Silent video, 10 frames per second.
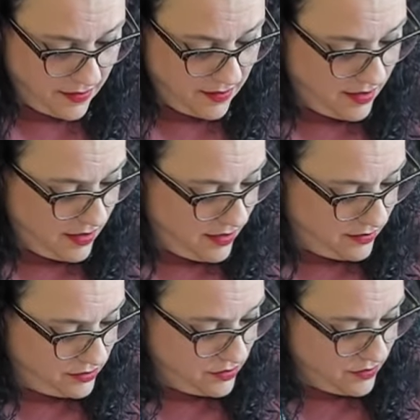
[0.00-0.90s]
Okay,
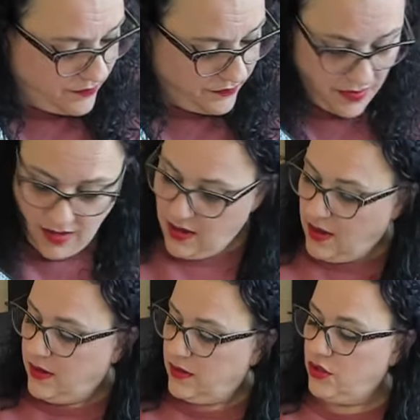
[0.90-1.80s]
so
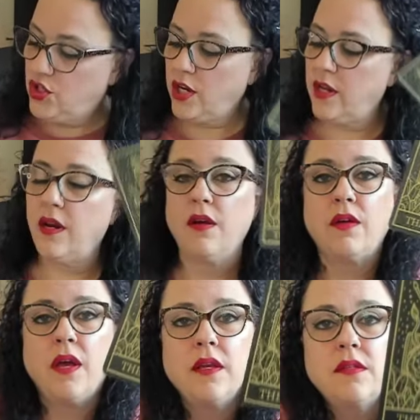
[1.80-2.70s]
check it out,
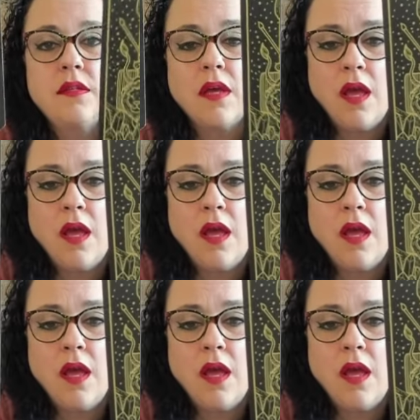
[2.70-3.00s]
guys.